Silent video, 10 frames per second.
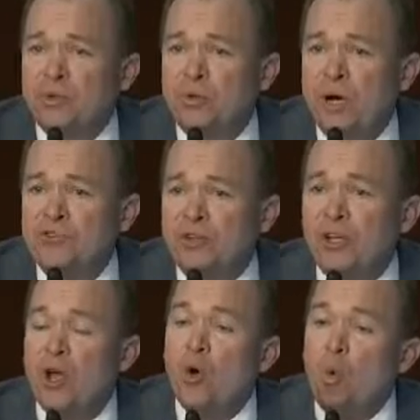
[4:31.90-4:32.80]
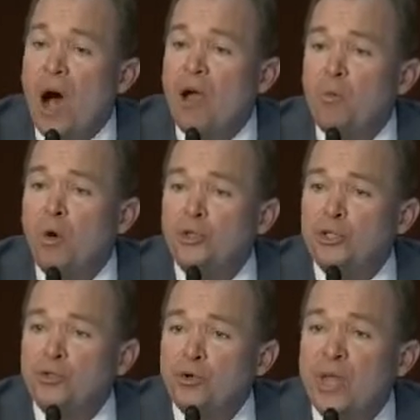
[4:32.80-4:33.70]
to a question? Why
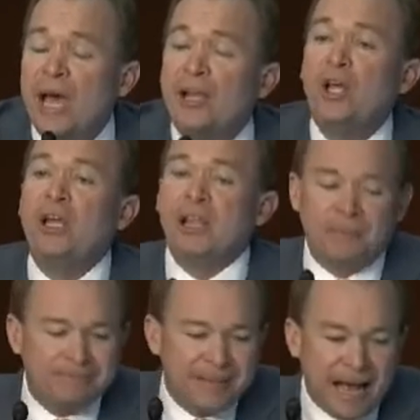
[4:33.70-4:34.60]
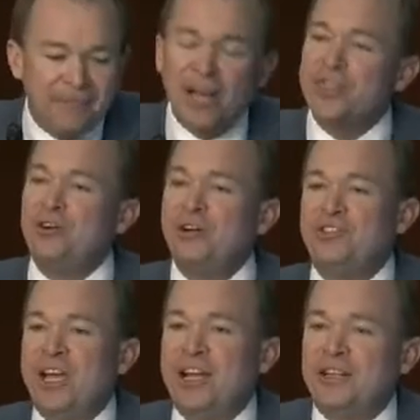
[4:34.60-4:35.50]
won't you do that? I've got 30
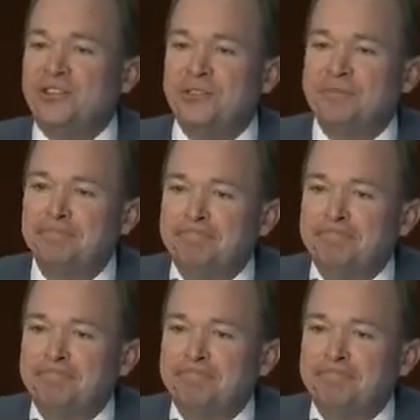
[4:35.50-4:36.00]
seconds.